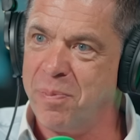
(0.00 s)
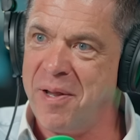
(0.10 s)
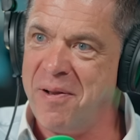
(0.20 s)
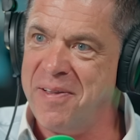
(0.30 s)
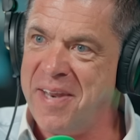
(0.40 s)

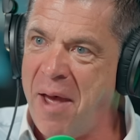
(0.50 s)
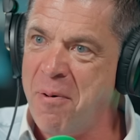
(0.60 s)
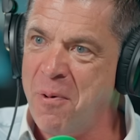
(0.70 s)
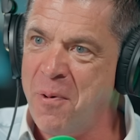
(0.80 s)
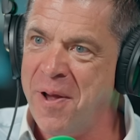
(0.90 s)
But
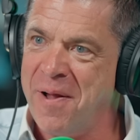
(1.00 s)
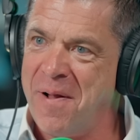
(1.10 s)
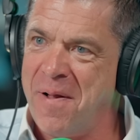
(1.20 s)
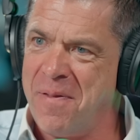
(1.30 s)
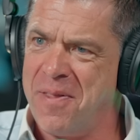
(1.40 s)
now
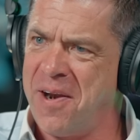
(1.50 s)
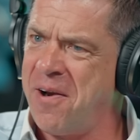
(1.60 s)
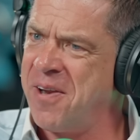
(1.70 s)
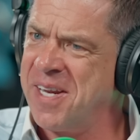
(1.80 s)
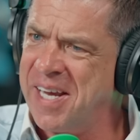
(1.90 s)
there
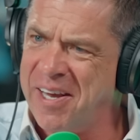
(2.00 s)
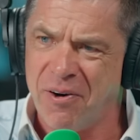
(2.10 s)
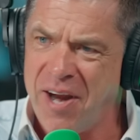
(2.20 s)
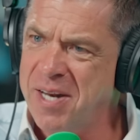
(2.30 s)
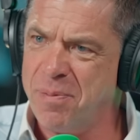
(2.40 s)
are
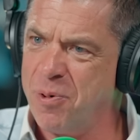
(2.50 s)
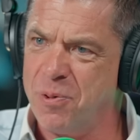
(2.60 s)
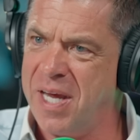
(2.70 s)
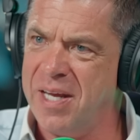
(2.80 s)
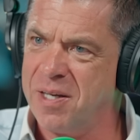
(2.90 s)
incredible
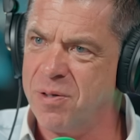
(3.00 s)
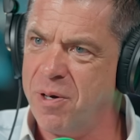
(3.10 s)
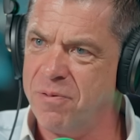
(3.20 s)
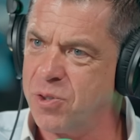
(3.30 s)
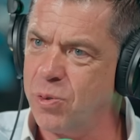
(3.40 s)

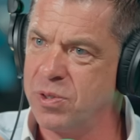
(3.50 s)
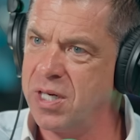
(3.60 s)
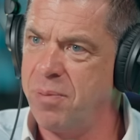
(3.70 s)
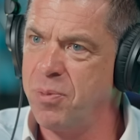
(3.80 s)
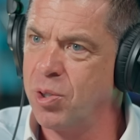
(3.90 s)
K-12 schools.
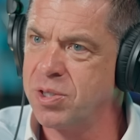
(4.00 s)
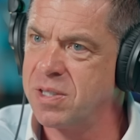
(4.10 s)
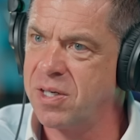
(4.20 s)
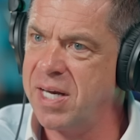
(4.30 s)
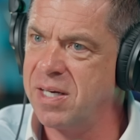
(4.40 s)
And I'm not
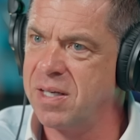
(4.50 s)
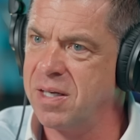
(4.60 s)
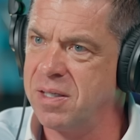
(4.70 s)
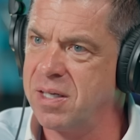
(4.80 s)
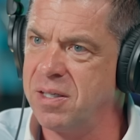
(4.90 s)
just
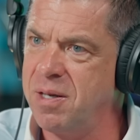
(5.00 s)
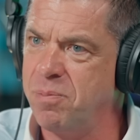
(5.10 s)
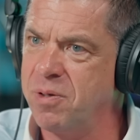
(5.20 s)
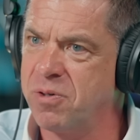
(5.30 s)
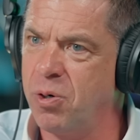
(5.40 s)
crediting Taaleem.
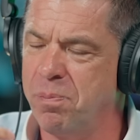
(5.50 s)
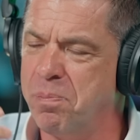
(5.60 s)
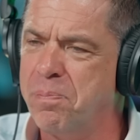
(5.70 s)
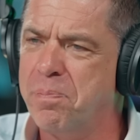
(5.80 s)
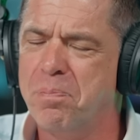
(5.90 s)
You've got
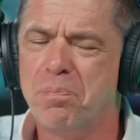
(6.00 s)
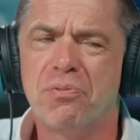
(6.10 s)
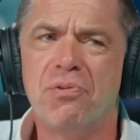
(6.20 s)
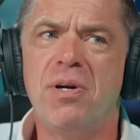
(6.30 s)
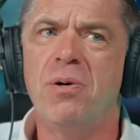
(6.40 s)

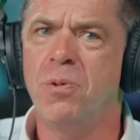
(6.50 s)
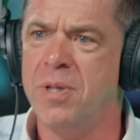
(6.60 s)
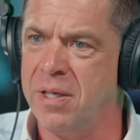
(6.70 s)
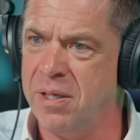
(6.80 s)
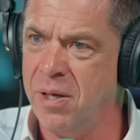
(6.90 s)

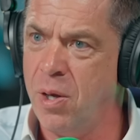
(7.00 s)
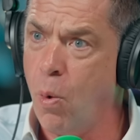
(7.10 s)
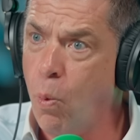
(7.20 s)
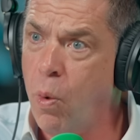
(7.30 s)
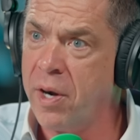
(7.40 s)
brilliant,
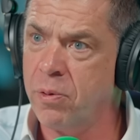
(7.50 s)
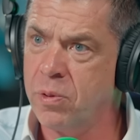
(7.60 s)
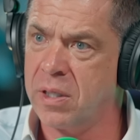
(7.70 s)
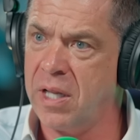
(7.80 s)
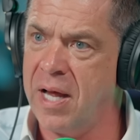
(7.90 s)

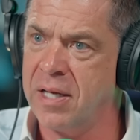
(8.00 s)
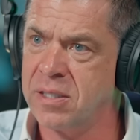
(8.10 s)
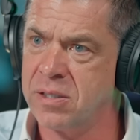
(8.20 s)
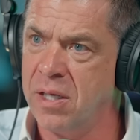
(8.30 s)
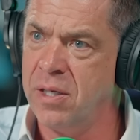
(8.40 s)
world-class